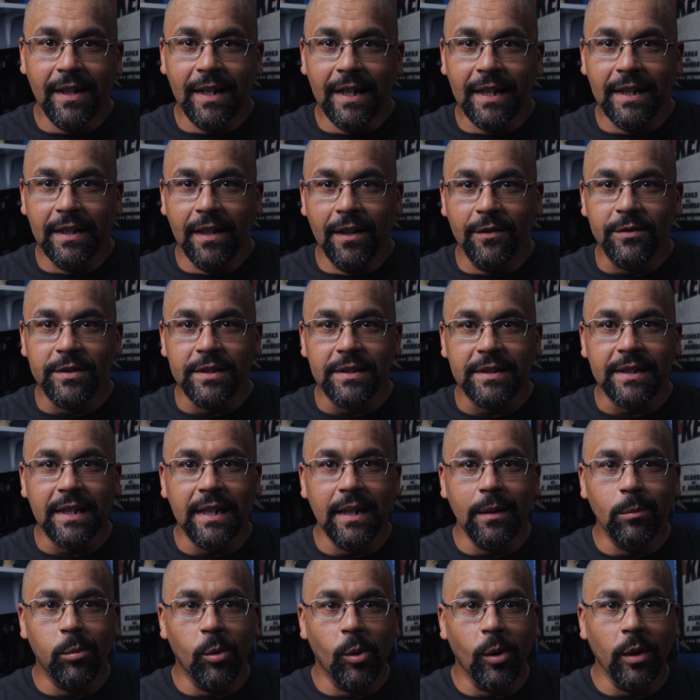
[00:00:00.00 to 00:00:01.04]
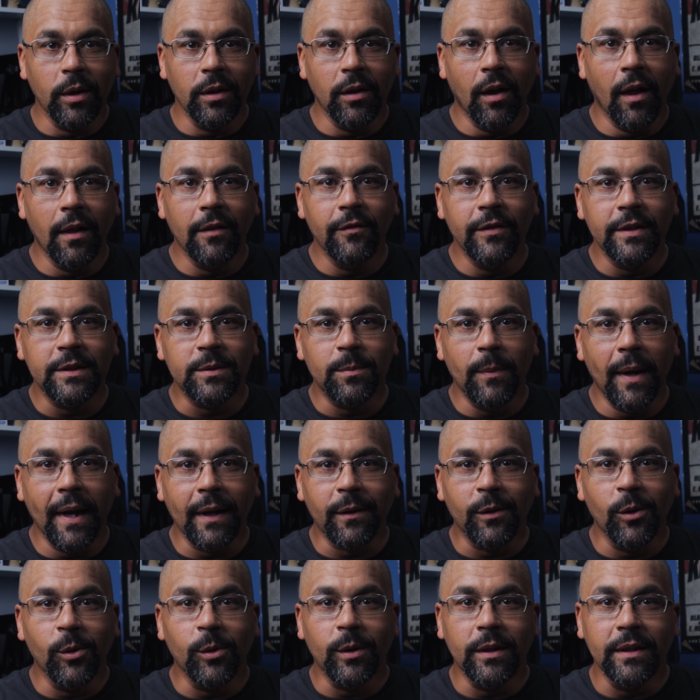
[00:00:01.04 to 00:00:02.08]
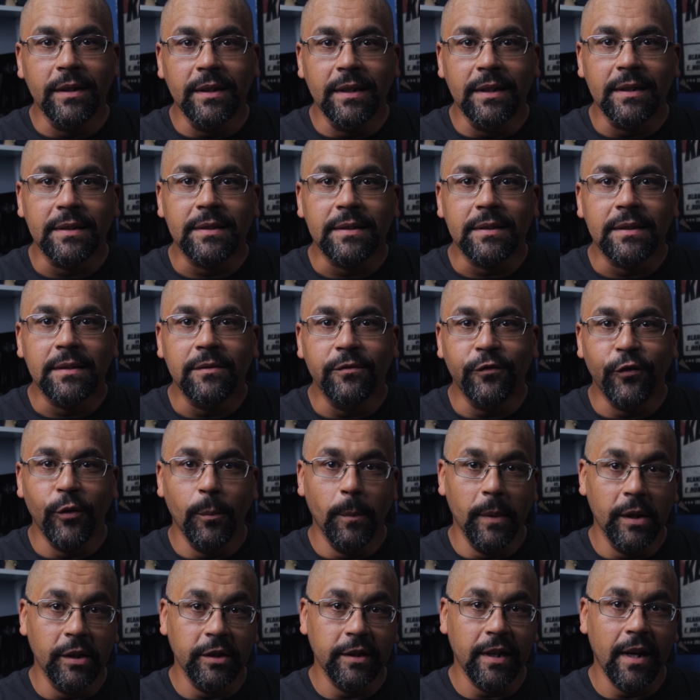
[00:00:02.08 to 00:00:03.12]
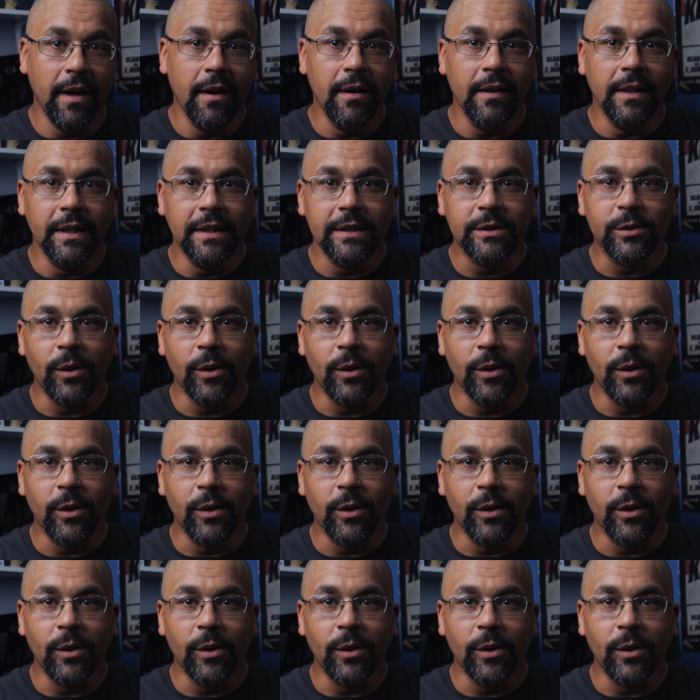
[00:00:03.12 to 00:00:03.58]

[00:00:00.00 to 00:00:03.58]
He loves his keyboard and all of its macro goodness and familiarity,